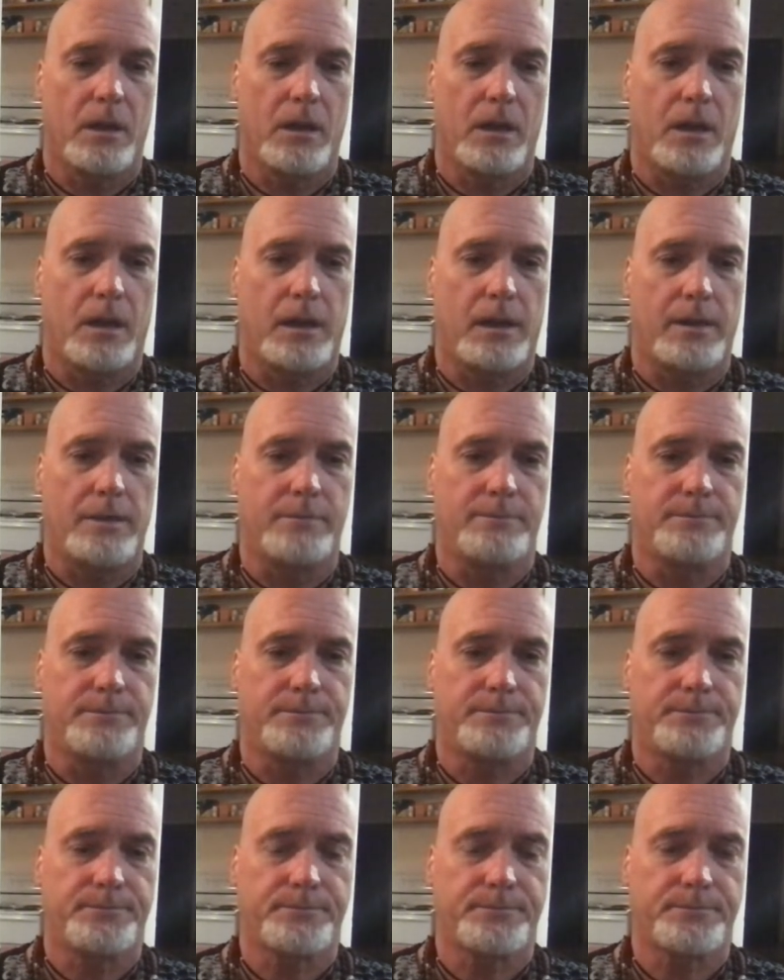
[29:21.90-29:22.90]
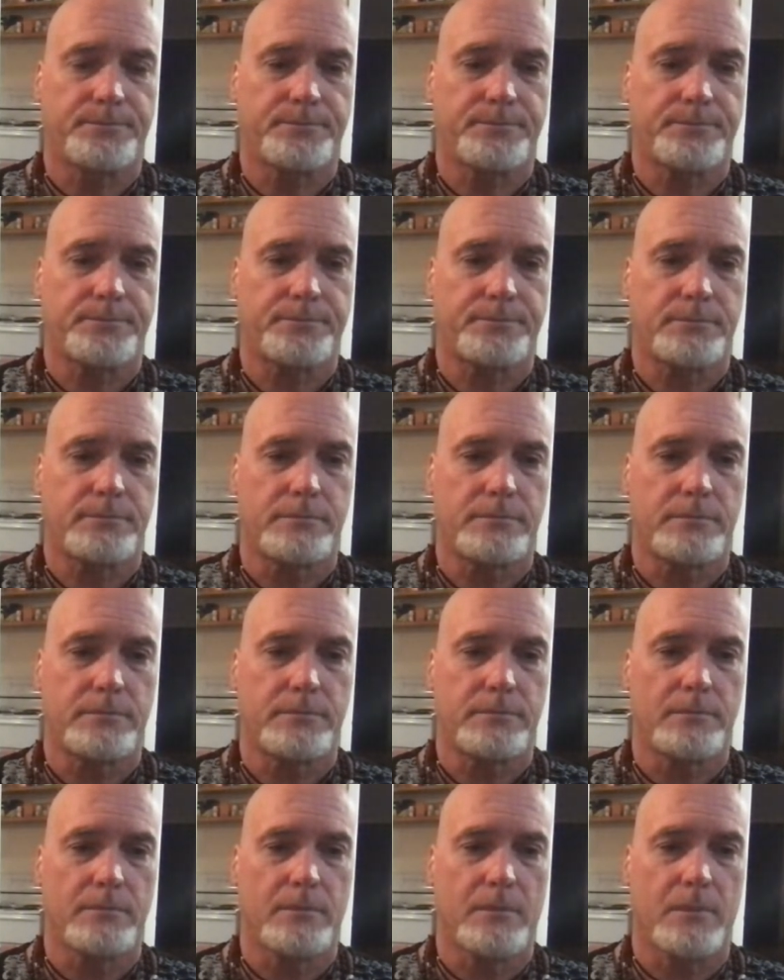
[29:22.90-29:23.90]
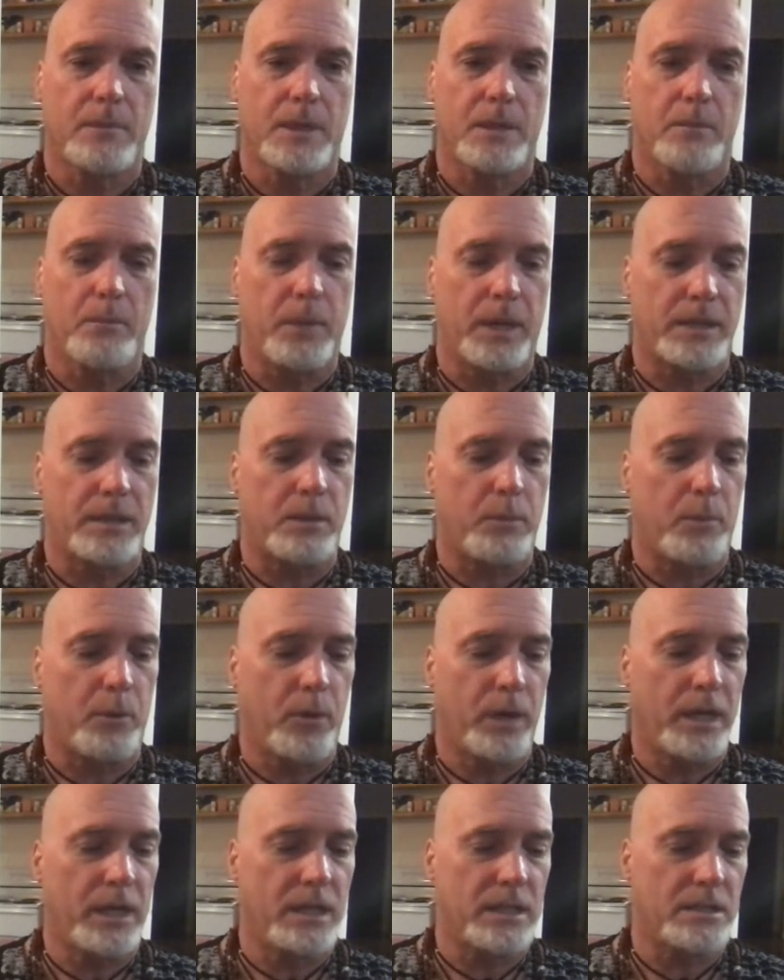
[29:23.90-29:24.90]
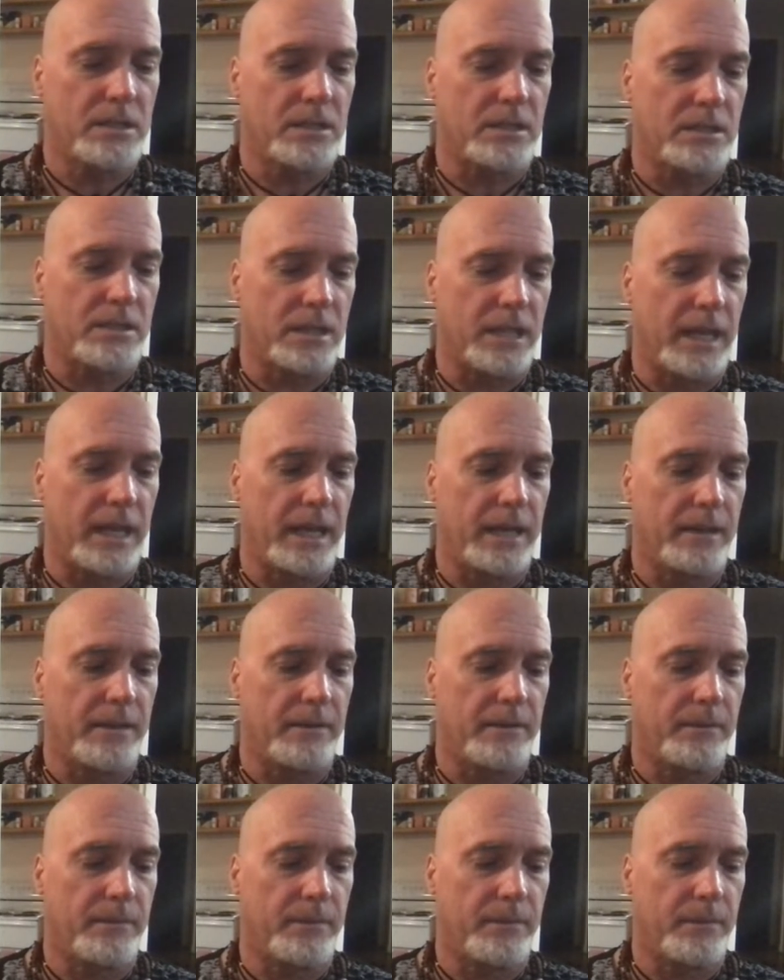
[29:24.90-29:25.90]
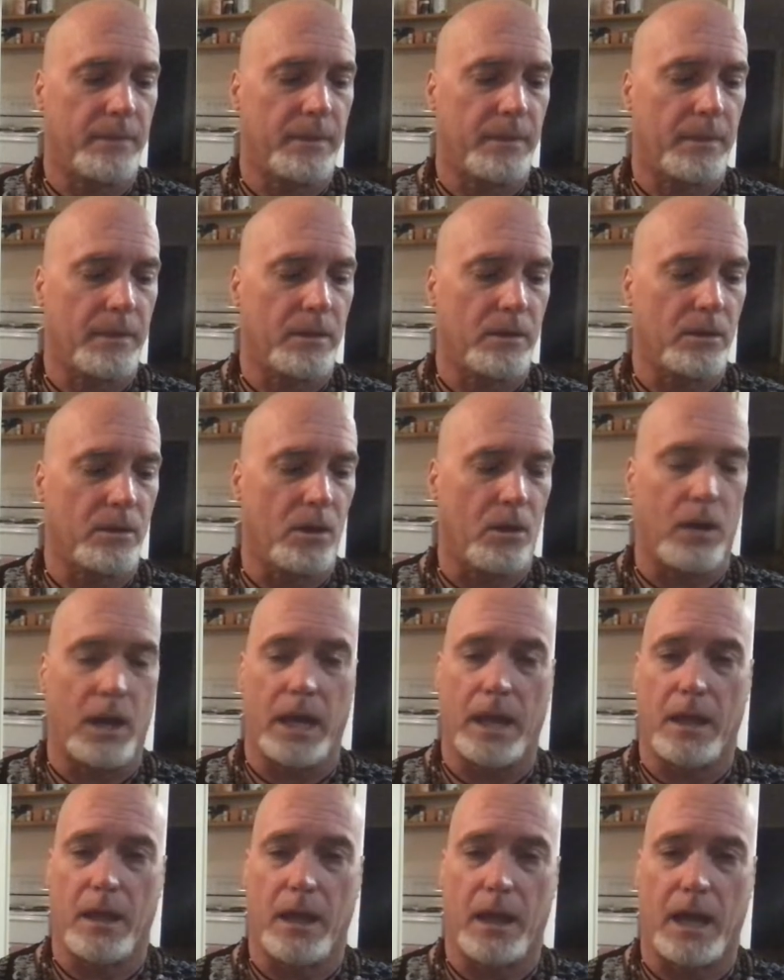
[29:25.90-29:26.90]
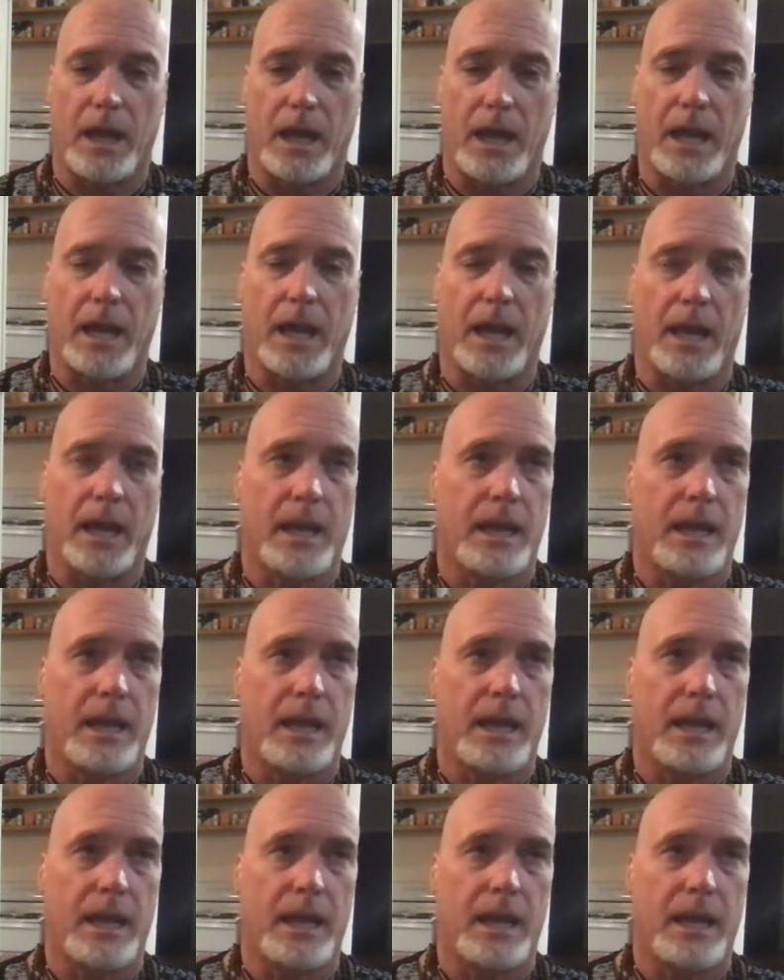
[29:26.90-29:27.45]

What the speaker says: But the point is that, you know, I